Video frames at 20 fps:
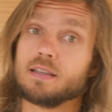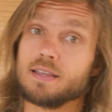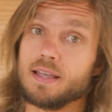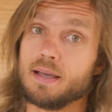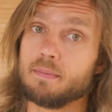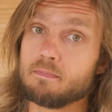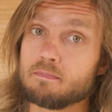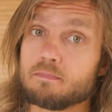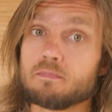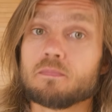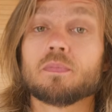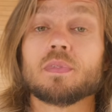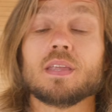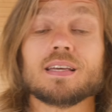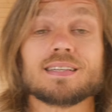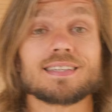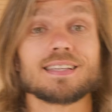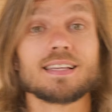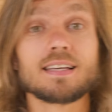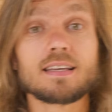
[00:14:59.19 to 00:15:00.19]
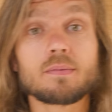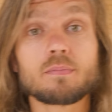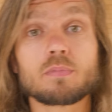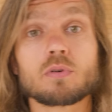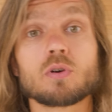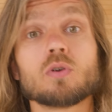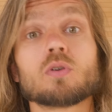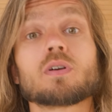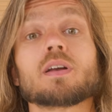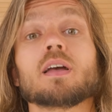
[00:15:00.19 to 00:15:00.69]
Yep, the sling
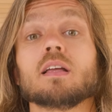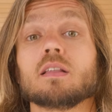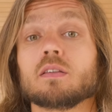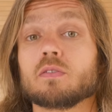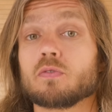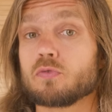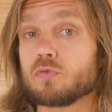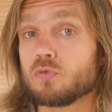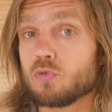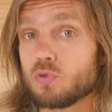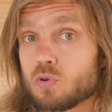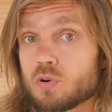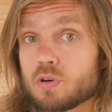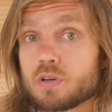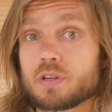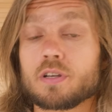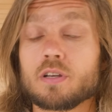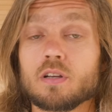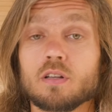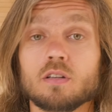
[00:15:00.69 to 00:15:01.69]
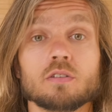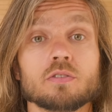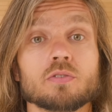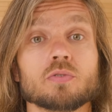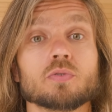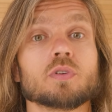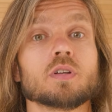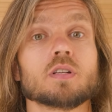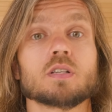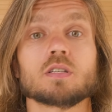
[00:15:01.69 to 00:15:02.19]
broke at 4
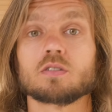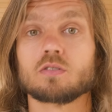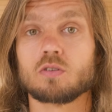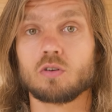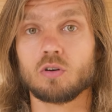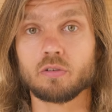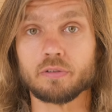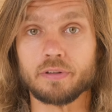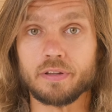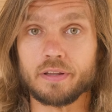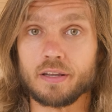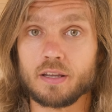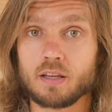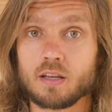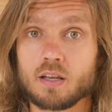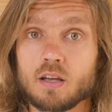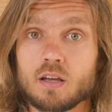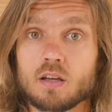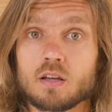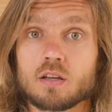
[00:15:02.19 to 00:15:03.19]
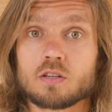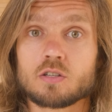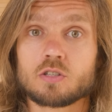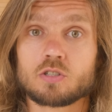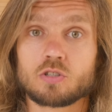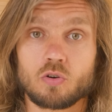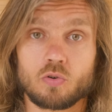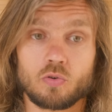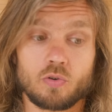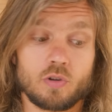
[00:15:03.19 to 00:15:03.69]
kilonewtons only.
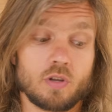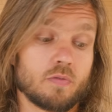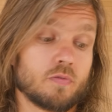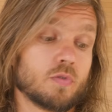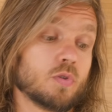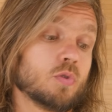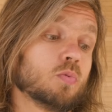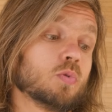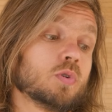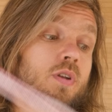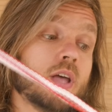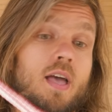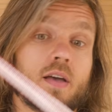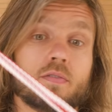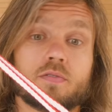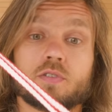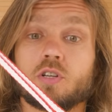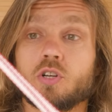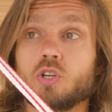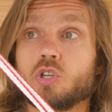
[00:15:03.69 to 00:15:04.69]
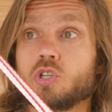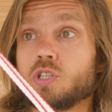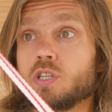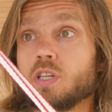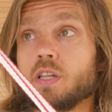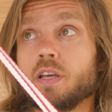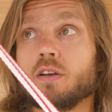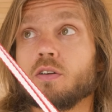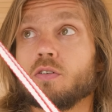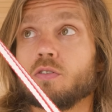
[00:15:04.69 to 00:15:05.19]
So if you would have such
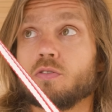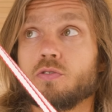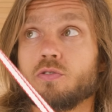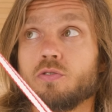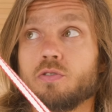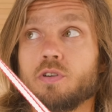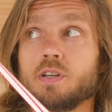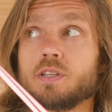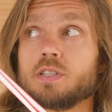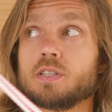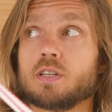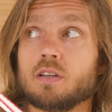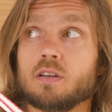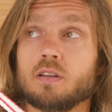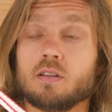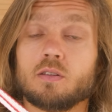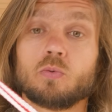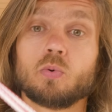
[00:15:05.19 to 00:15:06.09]
sling on your extended